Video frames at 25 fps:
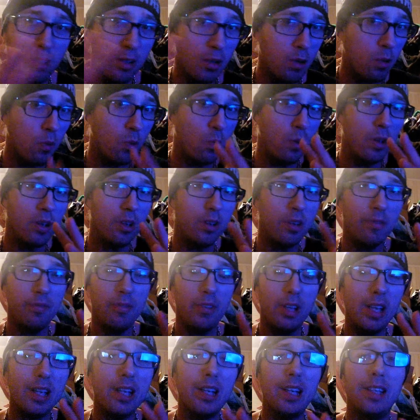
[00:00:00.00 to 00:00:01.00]
wonder if
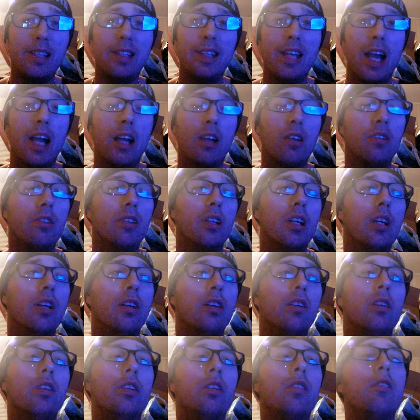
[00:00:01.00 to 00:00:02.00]
they're gonna tackle that.
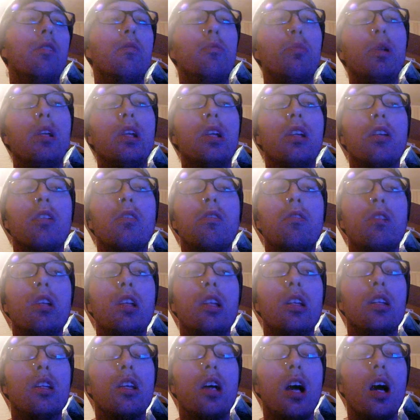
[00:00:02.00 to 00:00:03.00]
Speaking of
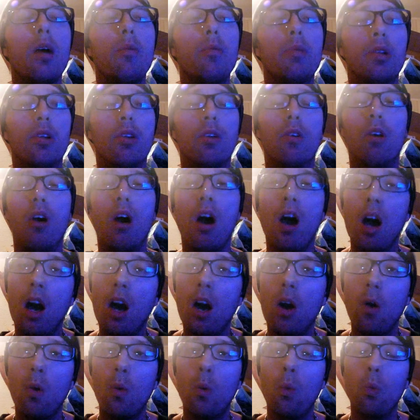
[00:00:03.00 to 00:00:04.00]
CW,
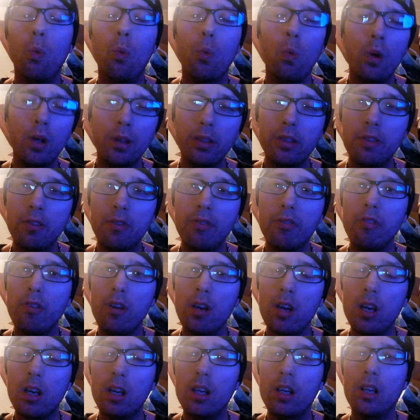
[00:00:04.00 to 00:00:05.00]
what the
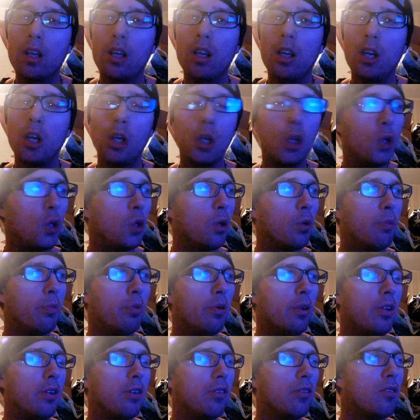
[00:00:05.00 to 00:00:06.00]
fuck? Who?
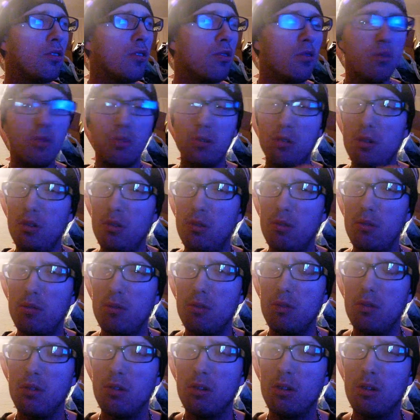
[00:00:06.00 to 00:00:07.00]
Plus, no, no.
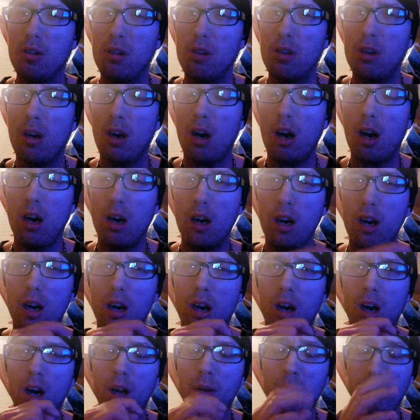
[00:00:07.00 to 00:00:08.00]

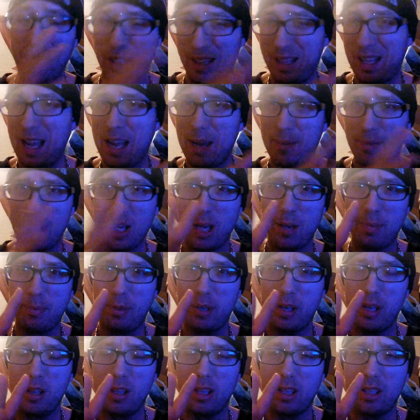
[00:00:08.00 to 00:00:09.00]
On my laptop,
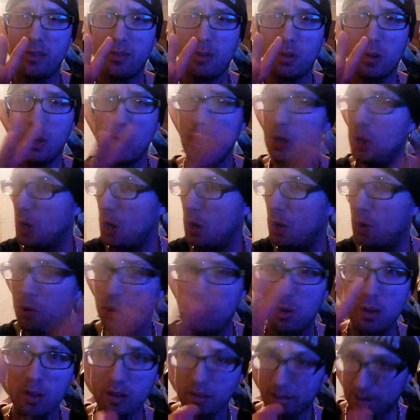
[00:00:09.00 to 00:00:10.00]
PlayStation 4, no
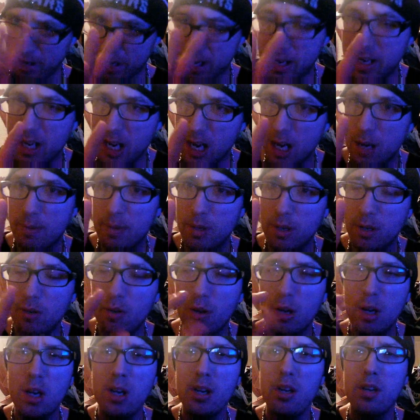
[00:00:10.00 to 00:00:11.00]
CW,
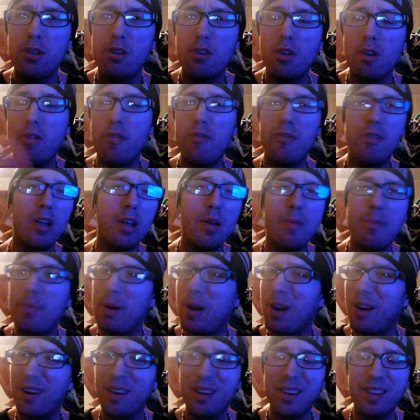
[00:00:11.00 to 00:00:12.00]
no
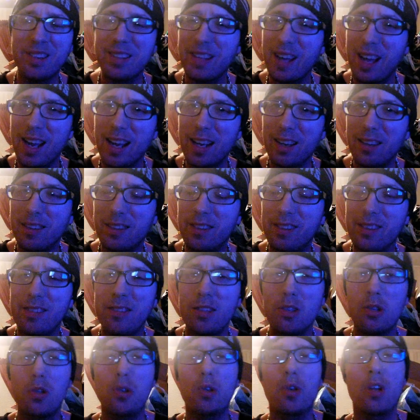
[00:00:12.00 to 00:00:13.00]
Vampire Diaries,
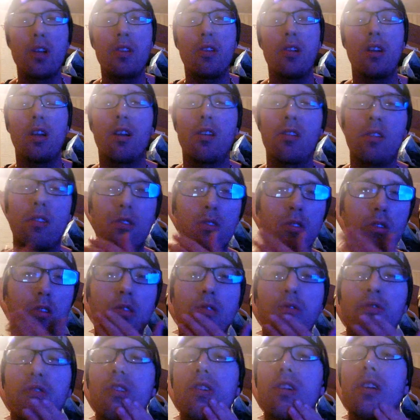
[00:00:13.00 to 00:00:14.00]
no Crazy
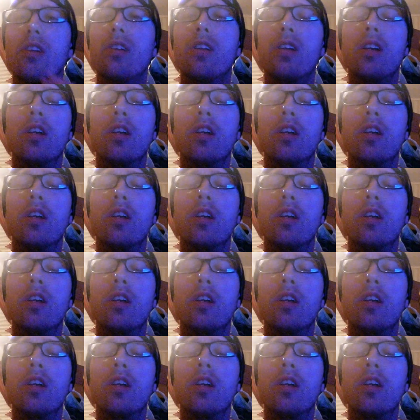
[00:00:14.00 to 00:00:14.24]
Ex-Girlfriend.